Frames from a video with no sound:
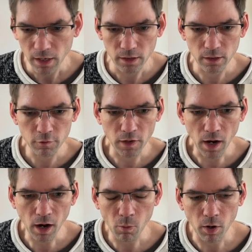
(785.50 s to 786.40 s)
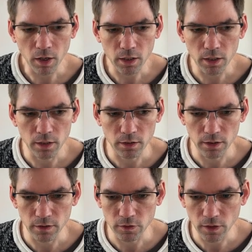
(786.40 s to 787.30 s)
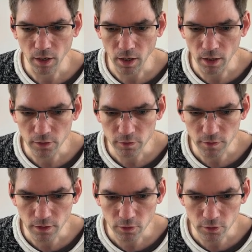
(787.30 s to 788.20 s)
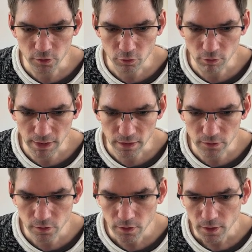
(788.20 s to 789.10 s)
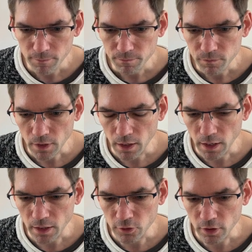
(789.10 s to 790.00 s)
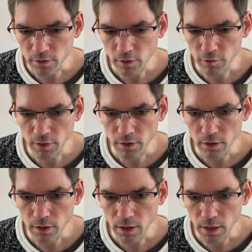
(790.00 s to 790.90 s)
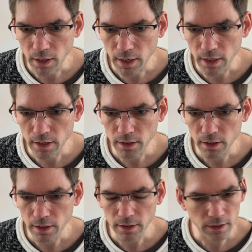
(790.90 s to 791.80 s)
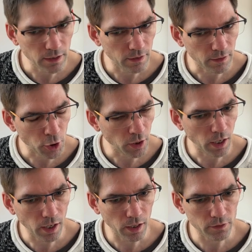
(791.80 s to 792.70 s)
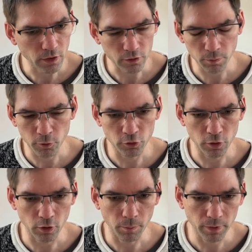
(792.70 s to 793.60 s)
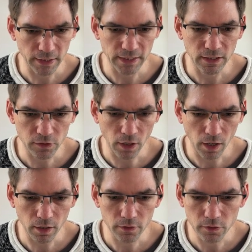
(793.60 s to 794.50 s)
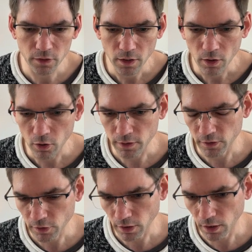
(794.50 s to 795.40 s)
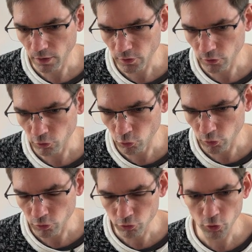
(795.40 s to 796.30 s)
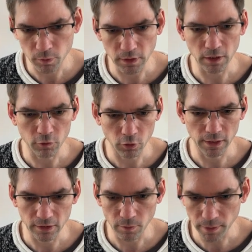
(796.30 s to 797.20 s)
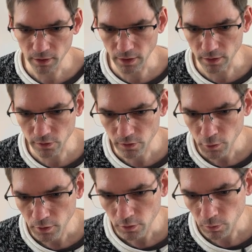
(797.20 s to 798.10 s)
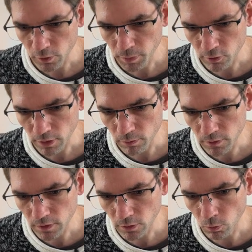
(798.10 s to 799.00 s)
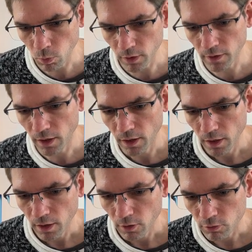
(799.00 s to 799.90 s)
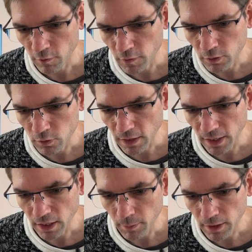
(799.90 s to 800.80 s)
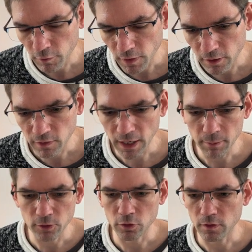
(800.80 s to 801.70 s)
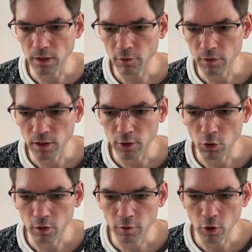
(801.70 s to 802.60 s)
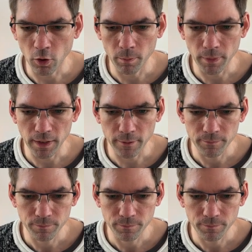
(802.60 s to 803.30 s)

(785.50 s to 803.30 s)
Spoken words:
I love the artwork in these cards. I think that looks great. And you've got different kind of cards. I suppose you're going to play these cards, or these cards are your troops that give you these abilities. So once per round, deal 1 revealed enemy 5 damage. So definitely a lot of combat.